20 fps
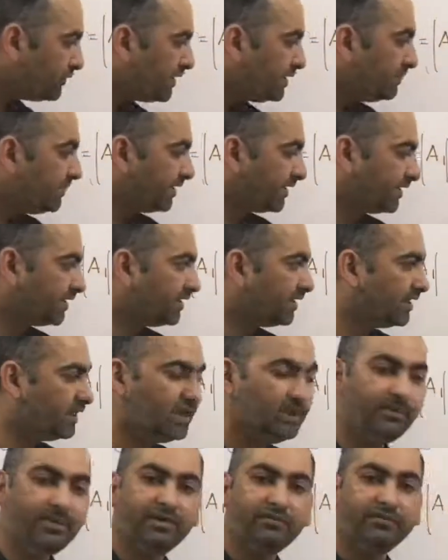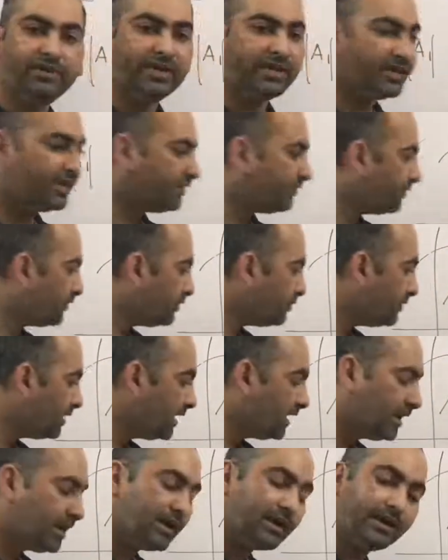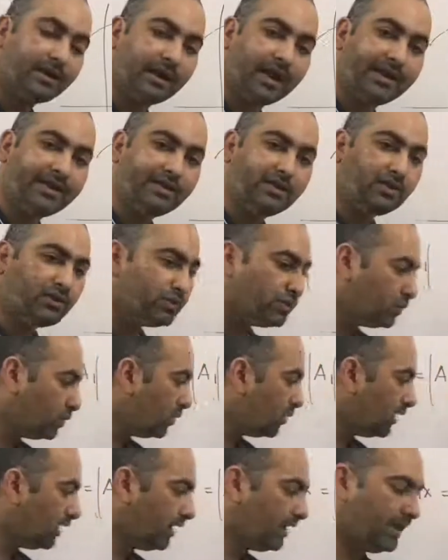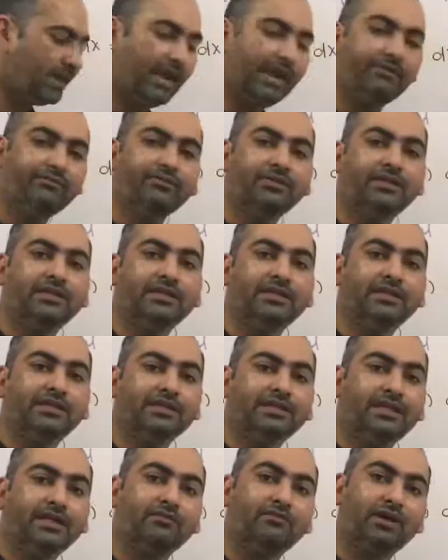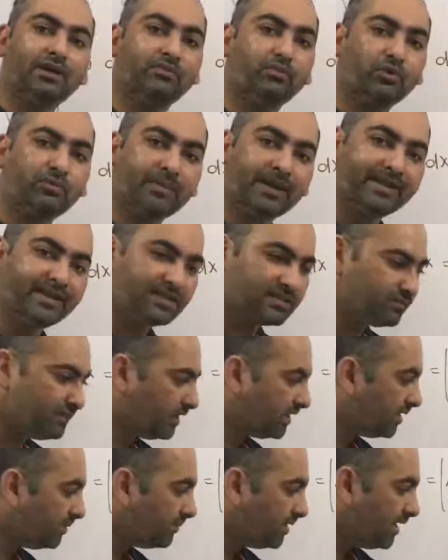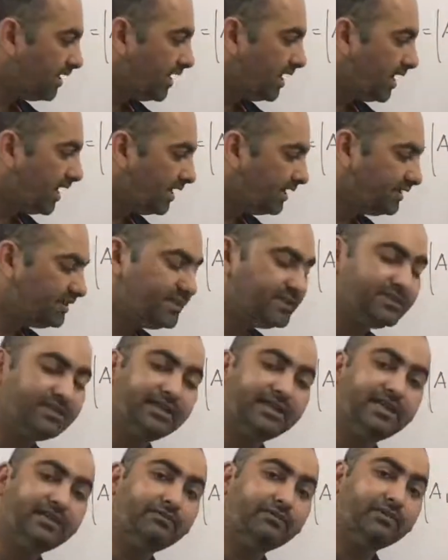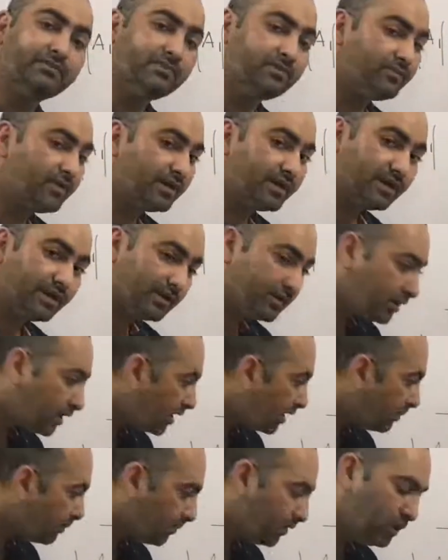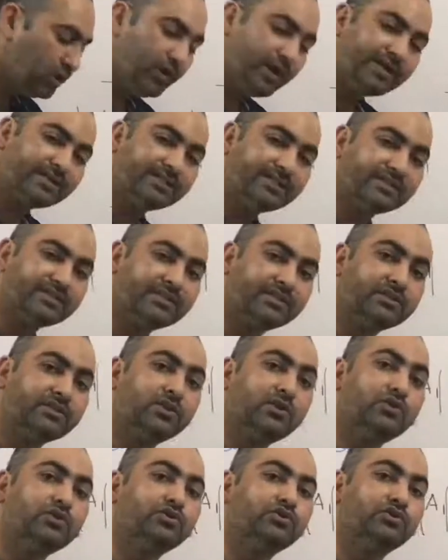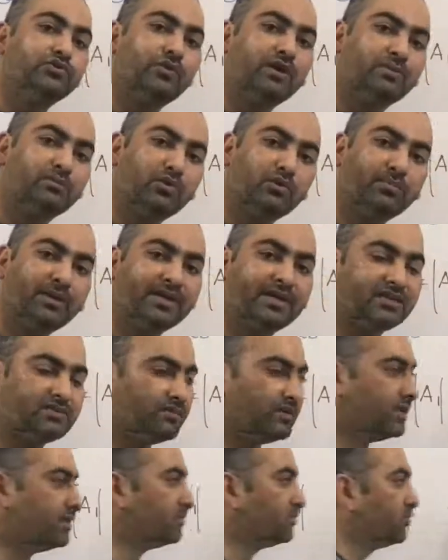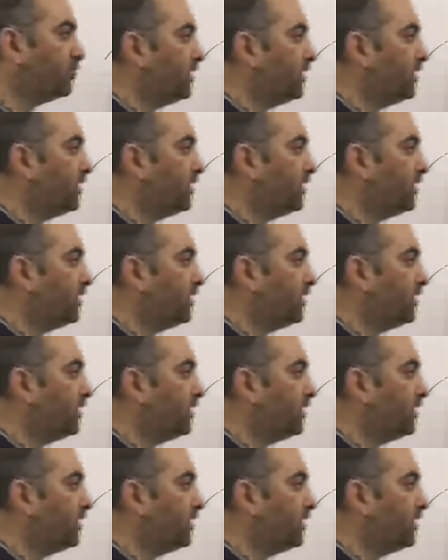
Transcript: limit we are taking from right to left, then one more minus will come, and this area will be what? Below x-axis, so one more minus will come. So